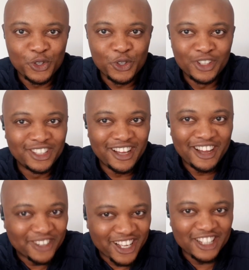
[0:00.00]
know you or they
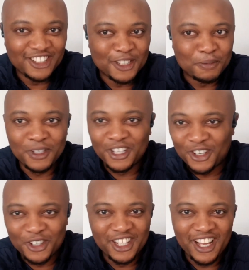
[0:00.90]
haven't heard you
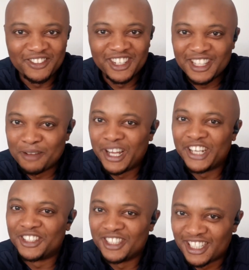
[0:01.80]
speak or they
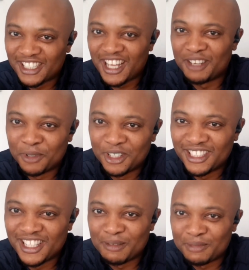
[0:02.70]
might not understand,
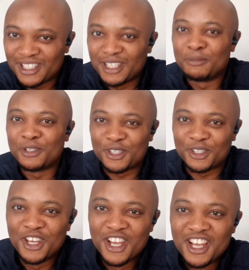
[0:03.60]
but the name seems
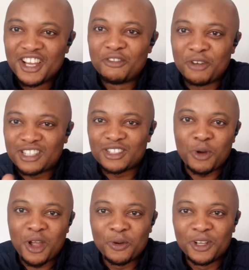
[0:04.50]
to rest
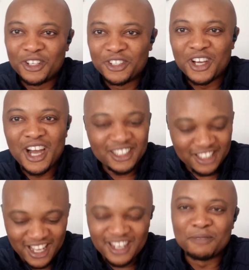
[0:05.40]
quite well on you. How
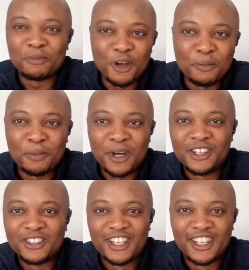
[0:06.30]
did that name come
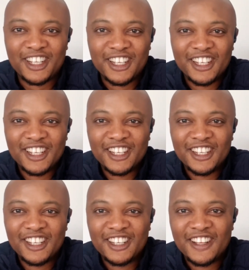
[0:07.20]
about?
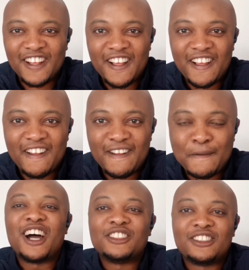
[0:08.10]

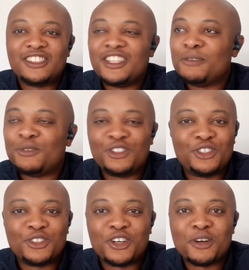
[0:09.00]
Yeah, how did the name the
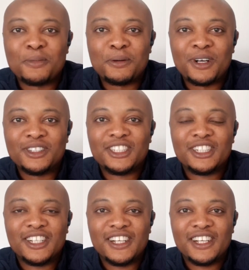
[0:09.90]
Duke come about?